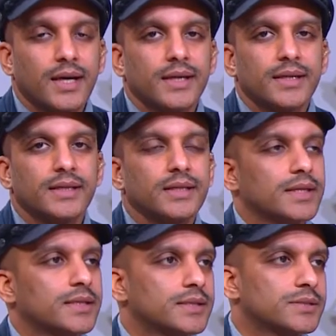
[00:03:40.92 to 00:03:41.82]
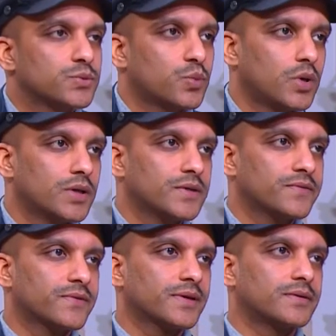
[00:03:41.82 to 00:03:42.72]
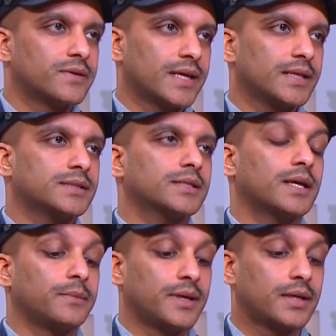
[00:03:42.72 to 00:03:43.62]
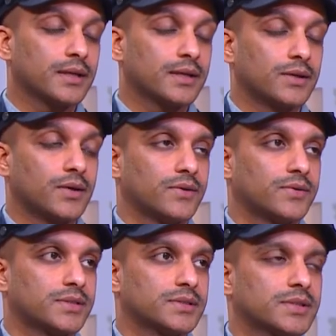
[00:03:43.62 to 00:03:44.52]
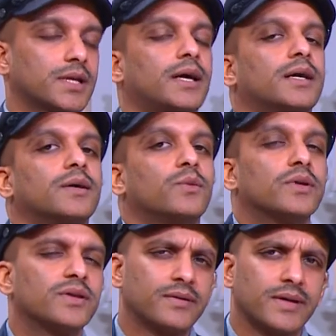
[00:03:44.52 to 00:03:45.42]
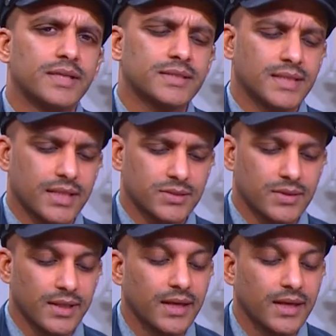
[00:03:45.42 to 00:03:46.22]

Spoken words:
he is one of the great American authors, one of the greatest actually.